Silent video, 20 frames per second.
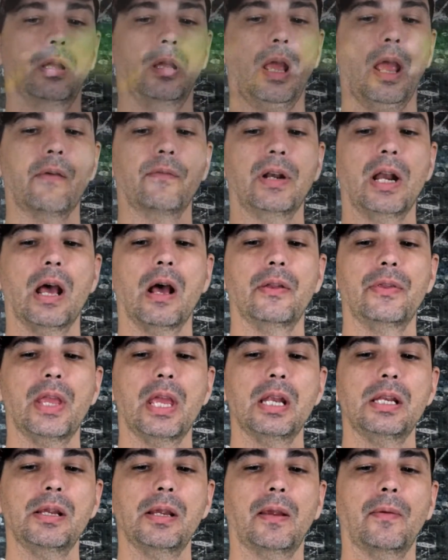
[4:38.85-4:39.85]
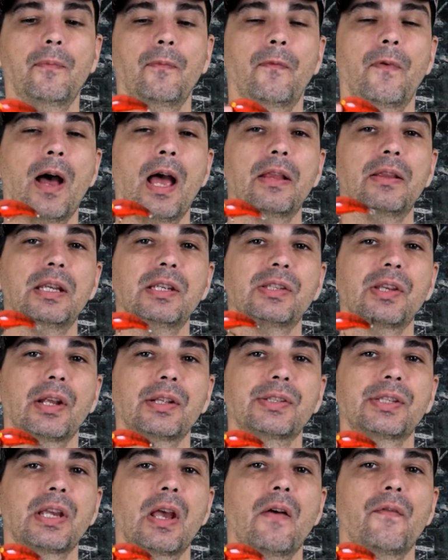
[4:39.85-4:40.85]
Every now and then you can find these on
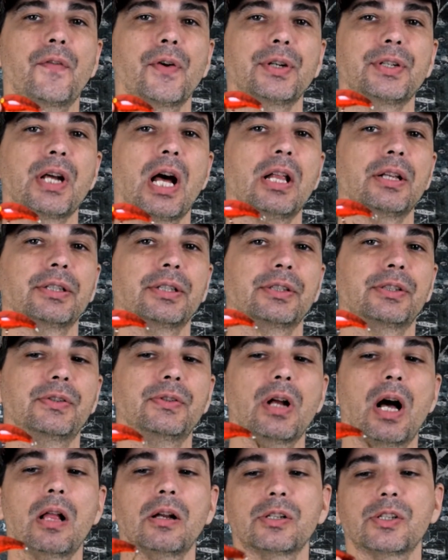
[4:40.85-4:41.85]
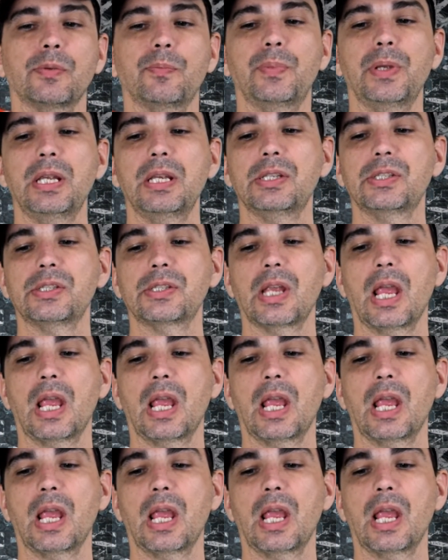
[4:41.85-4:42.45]
sale for $1 to $2 a piece,